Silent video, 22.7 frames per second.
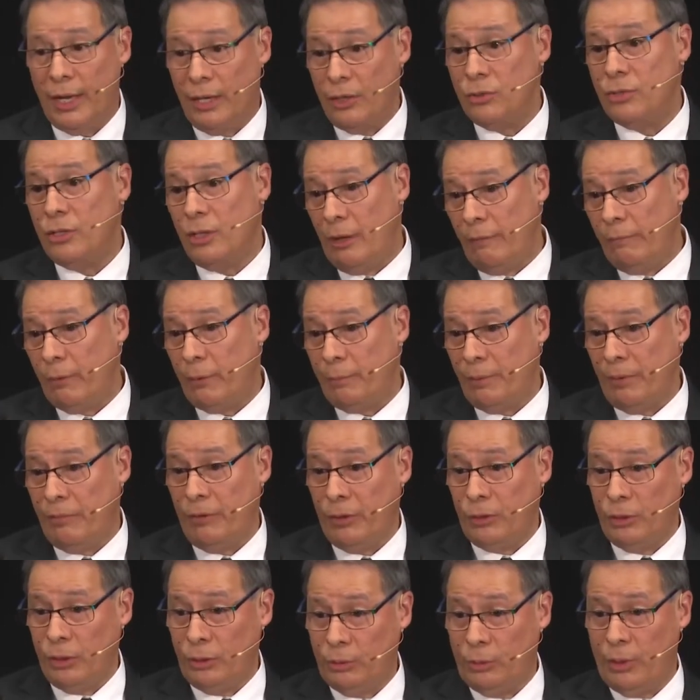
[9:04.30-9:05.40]
IHC for
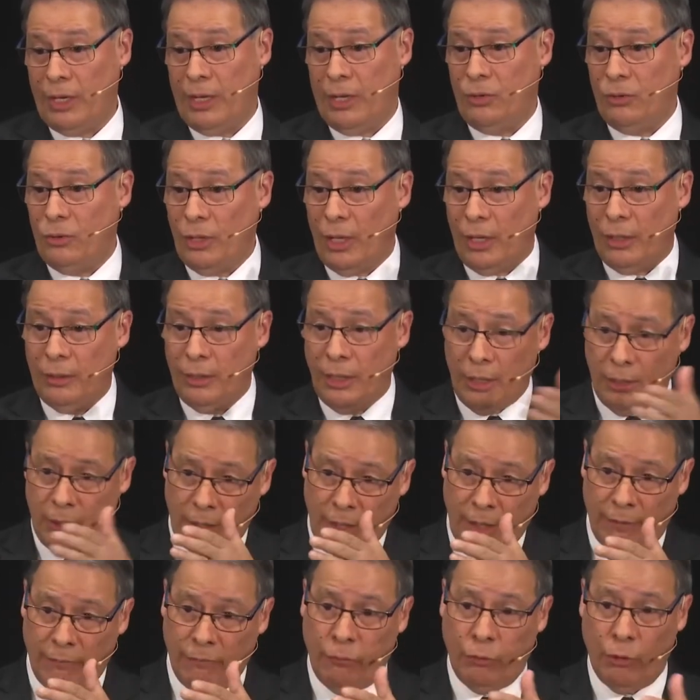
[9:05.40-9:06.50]
P53 and, and, then
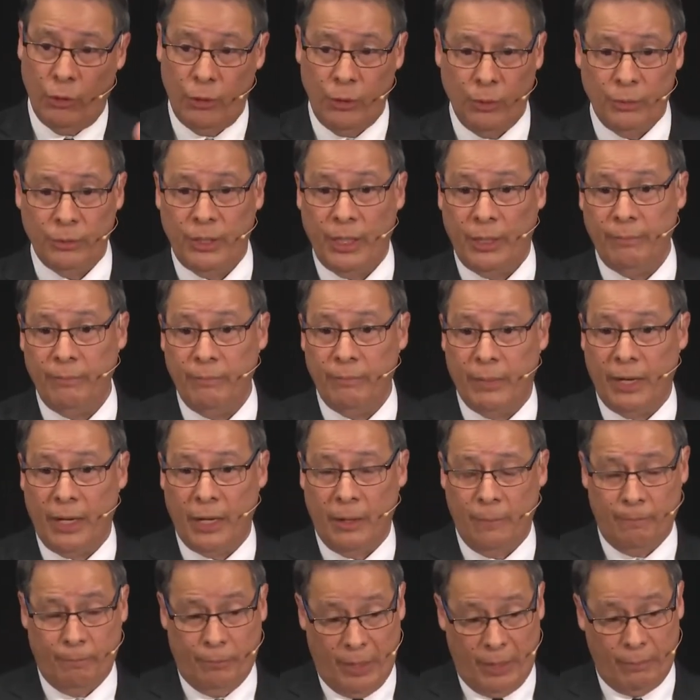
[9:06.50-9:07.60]
can follow them
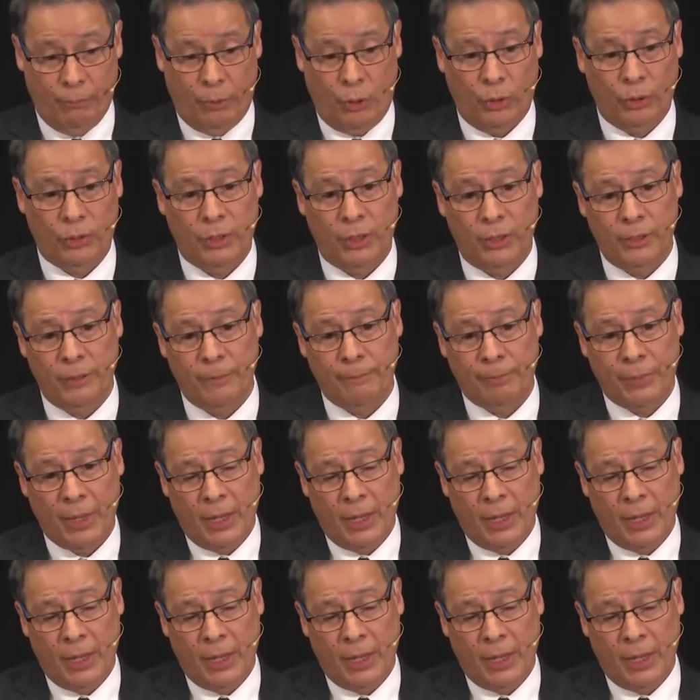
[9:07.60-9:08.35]
by, by protein.